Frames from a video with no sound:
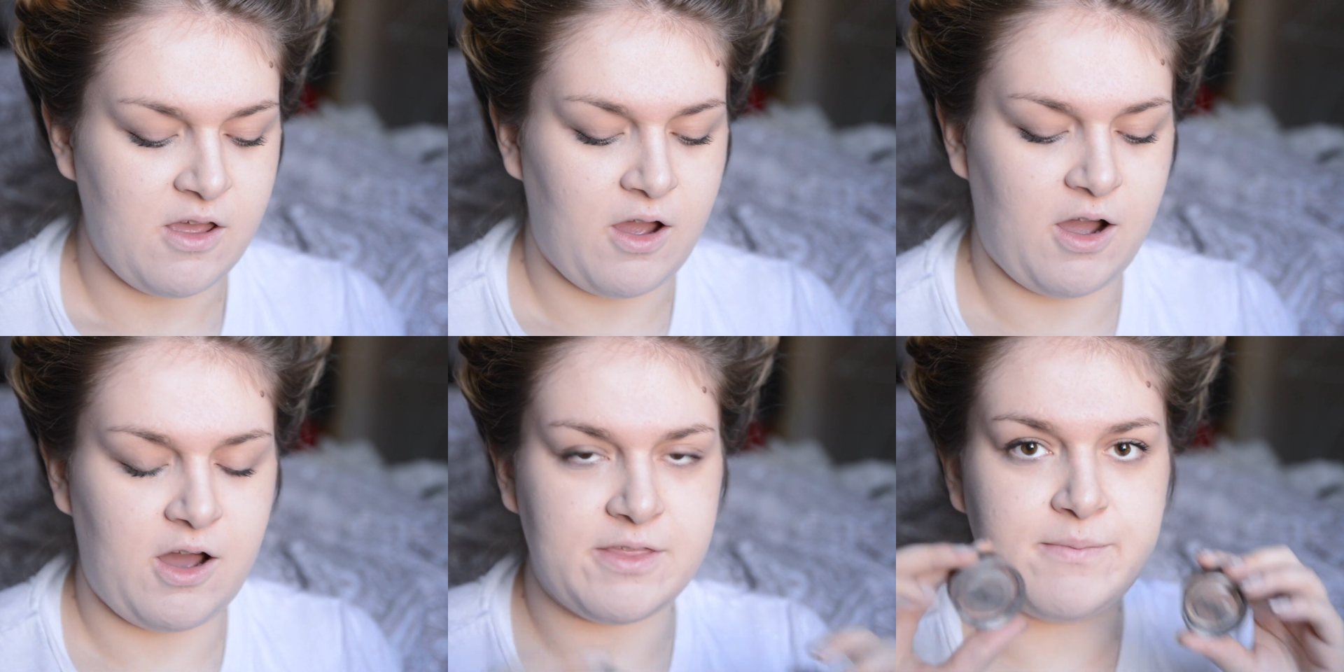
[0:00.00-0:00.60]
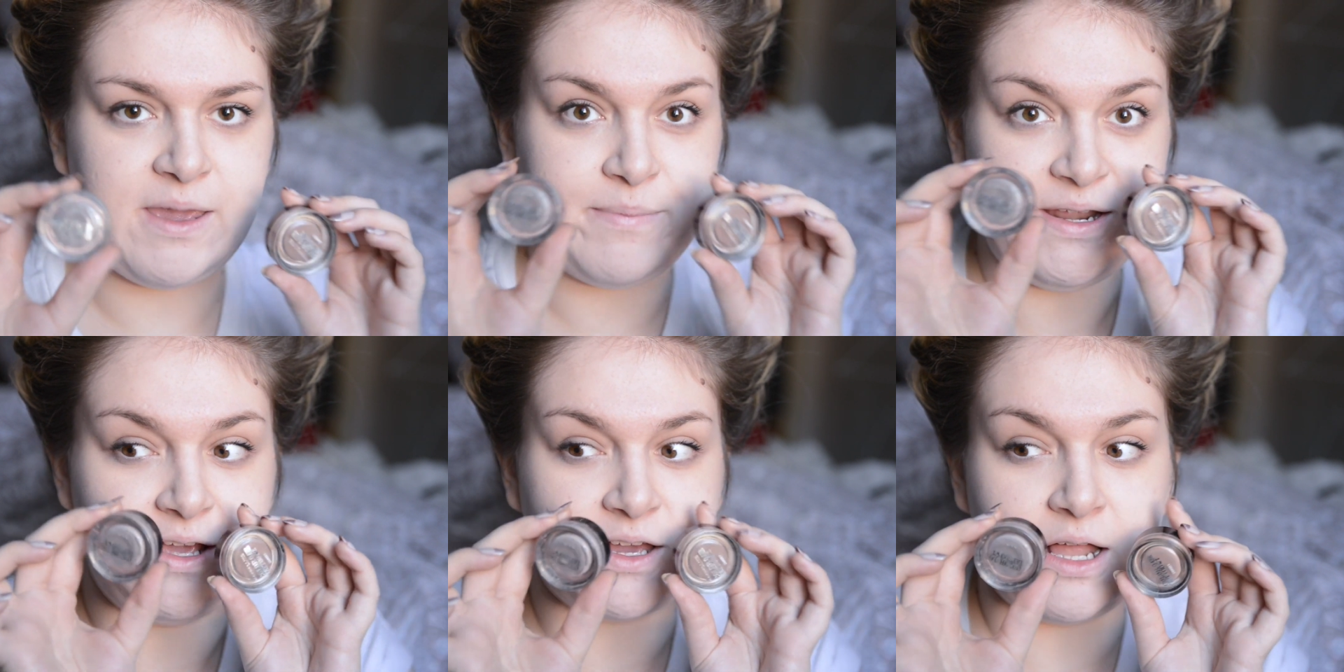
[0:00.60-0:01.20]
are the
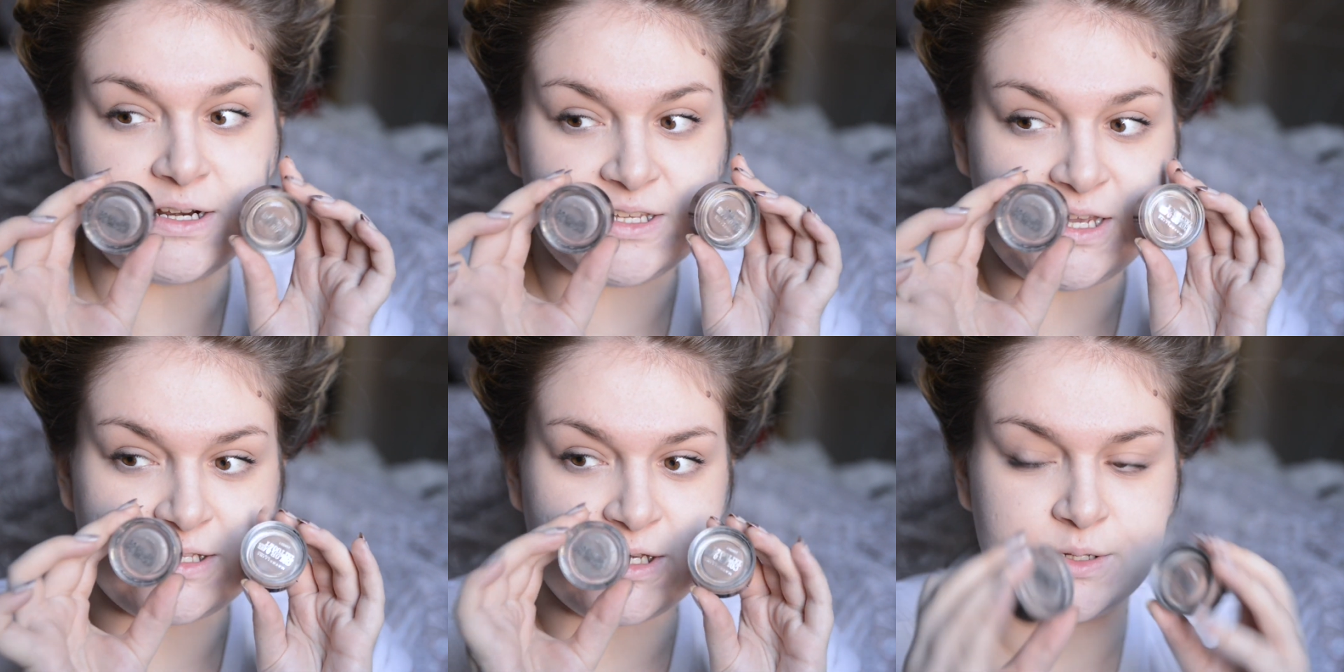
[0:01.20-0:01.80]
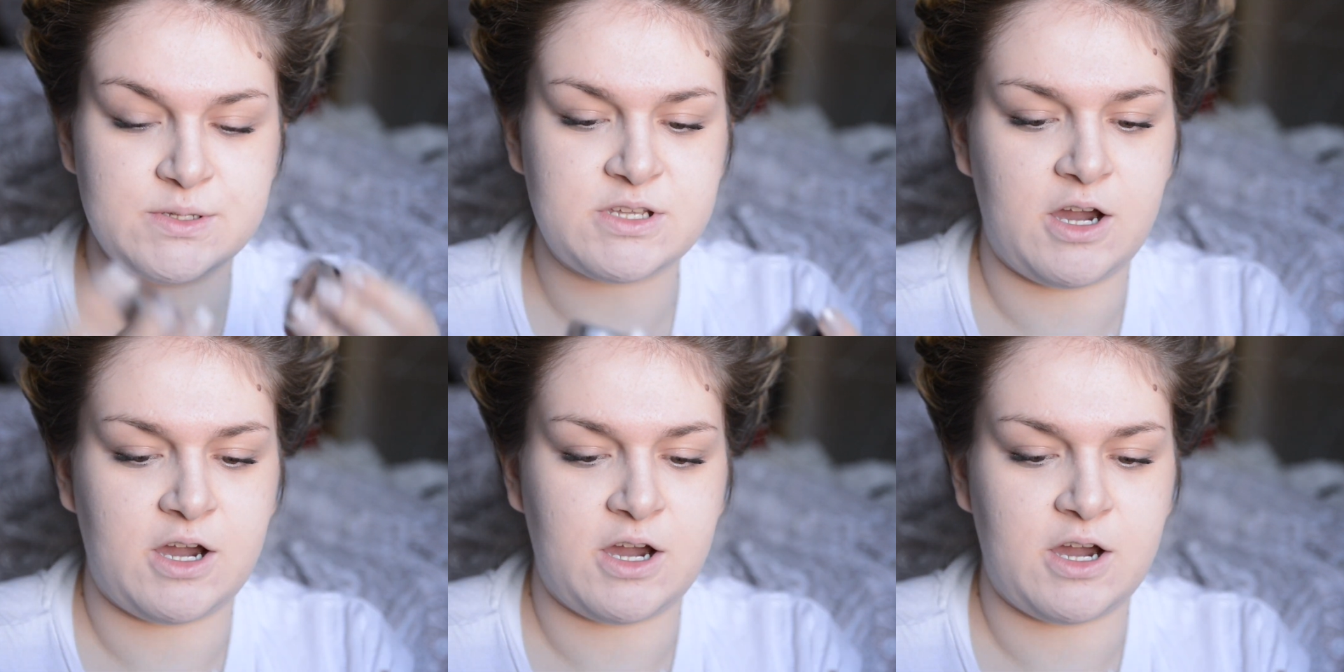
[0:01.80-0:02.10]
Maybelline Colour Tattoos.